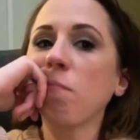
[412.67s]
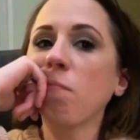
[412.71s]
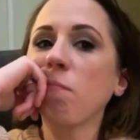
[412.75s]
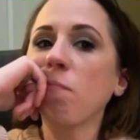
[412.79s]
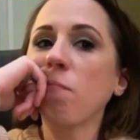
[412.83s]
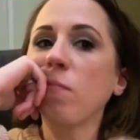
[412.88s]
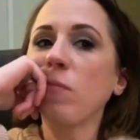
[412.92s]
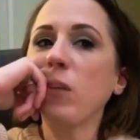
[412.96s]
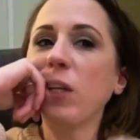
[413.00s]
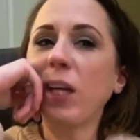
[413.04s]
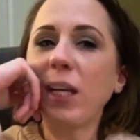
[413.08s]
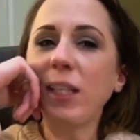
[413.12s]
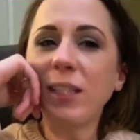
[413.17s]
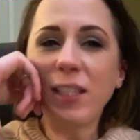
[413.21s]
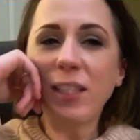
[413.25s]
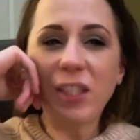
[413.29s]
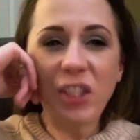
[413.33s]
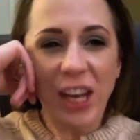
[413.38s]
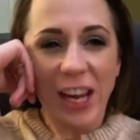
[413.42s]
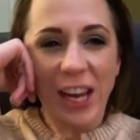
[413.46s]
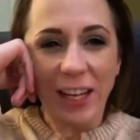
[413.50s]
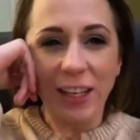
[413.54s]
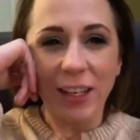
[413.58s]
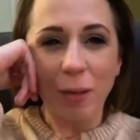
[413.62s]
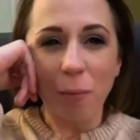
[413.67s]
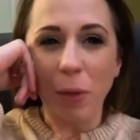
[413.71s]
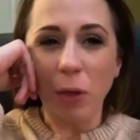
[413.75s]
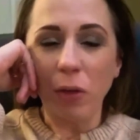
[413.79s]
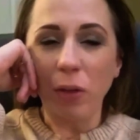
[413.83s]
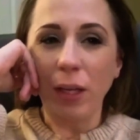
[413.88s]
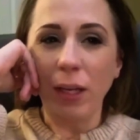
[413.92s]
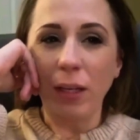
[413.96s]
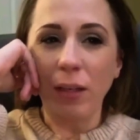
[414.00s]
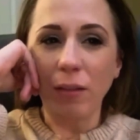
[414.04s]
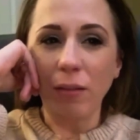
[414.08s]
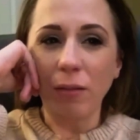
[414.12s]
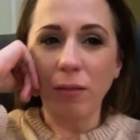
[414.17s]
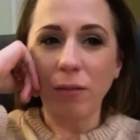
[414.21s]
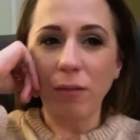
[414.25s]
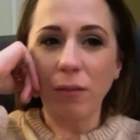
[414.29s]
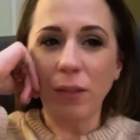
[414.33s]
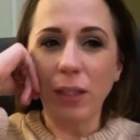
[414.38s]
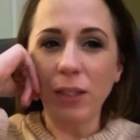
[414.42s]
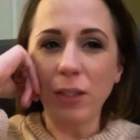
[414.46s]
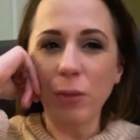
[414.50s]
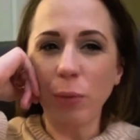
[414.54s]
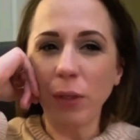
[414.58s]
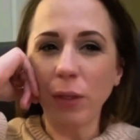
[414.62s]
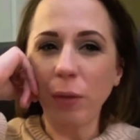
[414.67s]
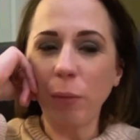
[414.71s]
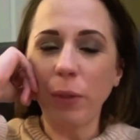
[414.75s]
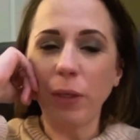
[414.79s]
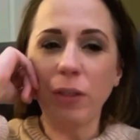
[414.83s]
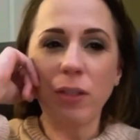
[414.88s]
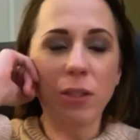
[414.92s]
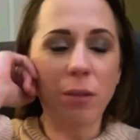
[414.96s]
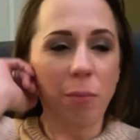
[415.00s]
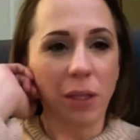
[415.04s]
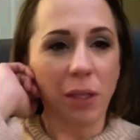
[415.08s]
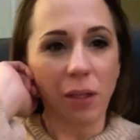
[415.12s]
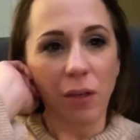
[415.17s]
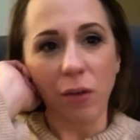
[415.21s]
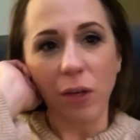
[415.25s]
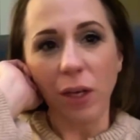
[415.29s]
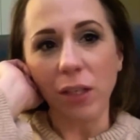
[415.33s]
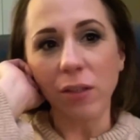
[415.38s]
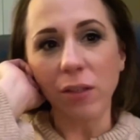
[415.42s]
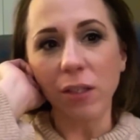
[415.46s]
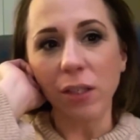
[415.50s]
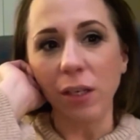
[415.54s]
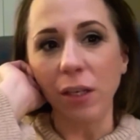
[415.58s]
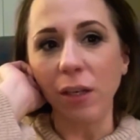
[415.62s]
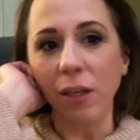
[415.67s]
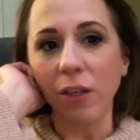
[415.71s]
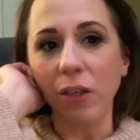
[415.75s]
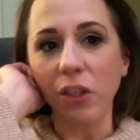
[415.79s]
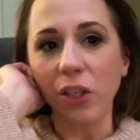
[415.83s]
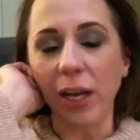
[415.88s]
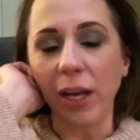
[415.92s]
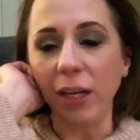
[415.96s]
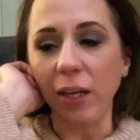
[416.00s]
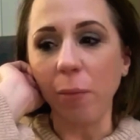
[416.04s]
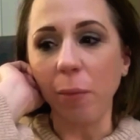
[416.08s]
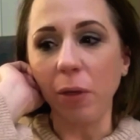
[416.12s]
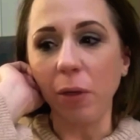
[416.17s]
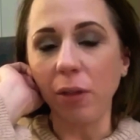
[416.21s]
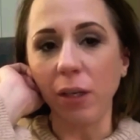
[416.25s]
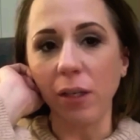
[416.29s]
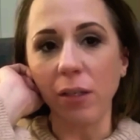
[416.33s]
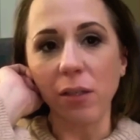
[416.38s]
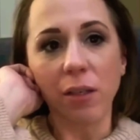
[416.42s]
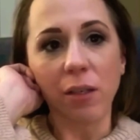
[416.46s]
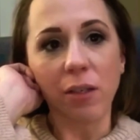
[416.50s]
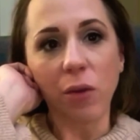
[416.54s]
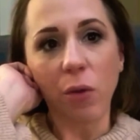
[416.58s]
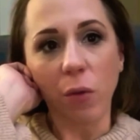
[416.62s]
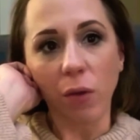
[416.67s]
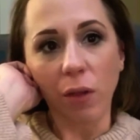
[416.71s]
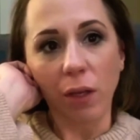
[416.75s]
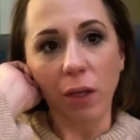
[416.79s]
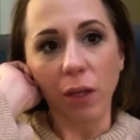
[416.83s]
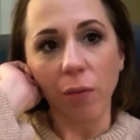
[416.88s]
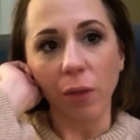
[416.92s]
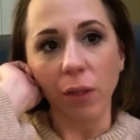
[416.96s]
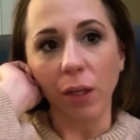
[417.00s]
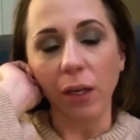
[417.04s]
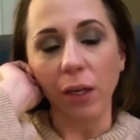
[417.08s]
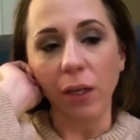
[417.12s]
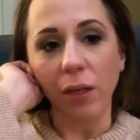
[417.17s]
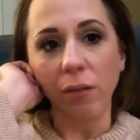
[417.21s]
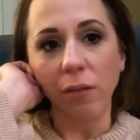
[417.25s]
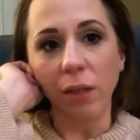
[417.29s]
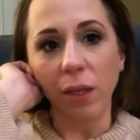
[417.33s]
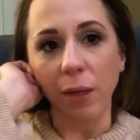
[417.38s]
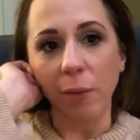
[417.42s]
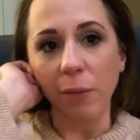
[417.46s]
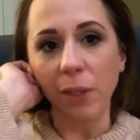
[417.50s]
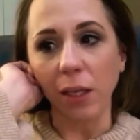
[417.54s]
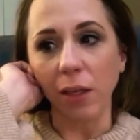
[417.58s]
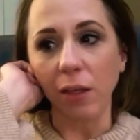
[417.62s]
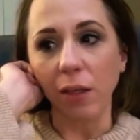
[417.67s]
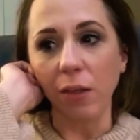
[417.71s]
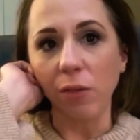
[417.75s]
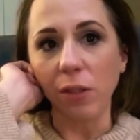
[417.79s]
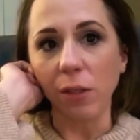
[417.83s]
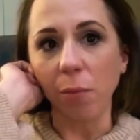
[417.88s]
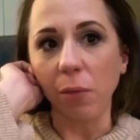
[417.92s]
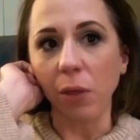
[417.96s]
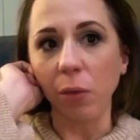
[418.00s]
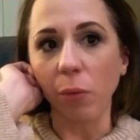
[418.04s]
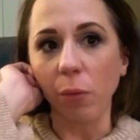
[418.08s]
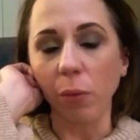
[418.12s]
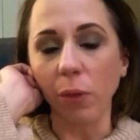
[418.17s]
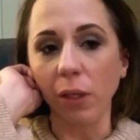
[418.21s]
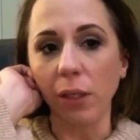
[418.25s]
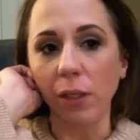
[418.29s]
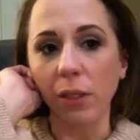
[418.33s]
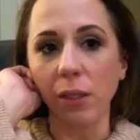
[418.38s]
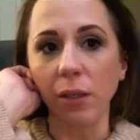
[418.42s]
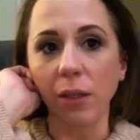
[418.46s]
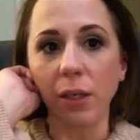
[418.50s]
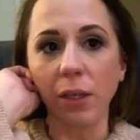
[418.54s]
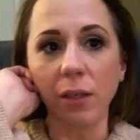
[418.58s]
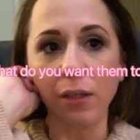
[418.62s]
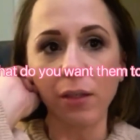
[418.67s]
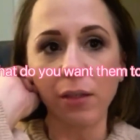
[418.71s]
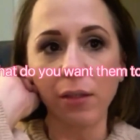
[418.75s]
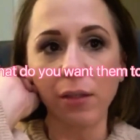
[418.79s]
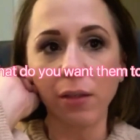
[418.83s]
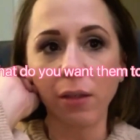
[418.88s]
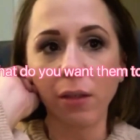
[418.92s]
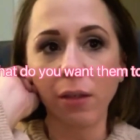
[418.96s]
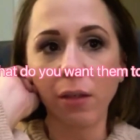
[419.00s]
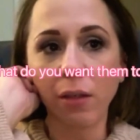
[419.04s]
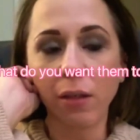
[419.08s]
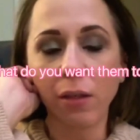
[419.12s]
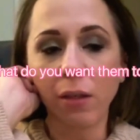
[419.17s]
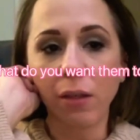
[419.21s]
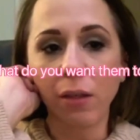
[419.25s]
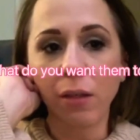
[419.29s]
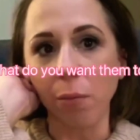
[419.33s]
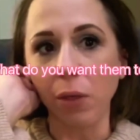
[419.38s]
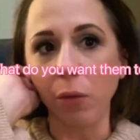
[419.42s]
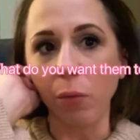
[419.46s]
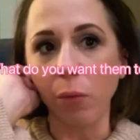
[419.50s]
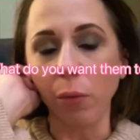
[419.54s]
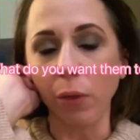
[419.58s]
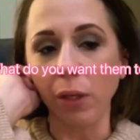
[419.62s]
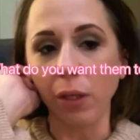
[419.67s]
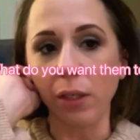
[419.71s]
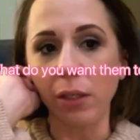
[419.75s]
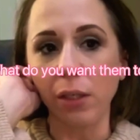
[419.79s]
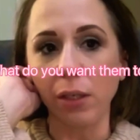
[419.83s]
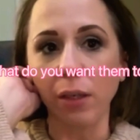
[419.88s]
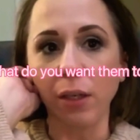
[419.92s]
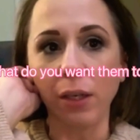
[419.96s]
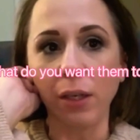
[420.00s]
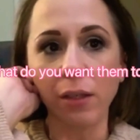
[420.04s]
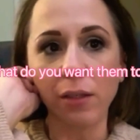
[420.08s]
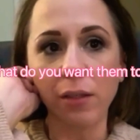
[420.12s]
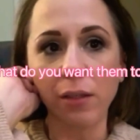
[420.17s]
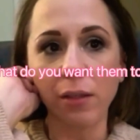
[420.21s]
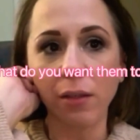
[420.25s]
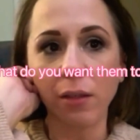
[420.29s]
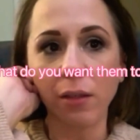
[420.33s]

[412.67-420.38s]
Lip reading: you guys is chatting about like, it's really weird to me that you guys are sitting here chatting about things that are totally unrelated, and I'm telling you something really serious. Really serious.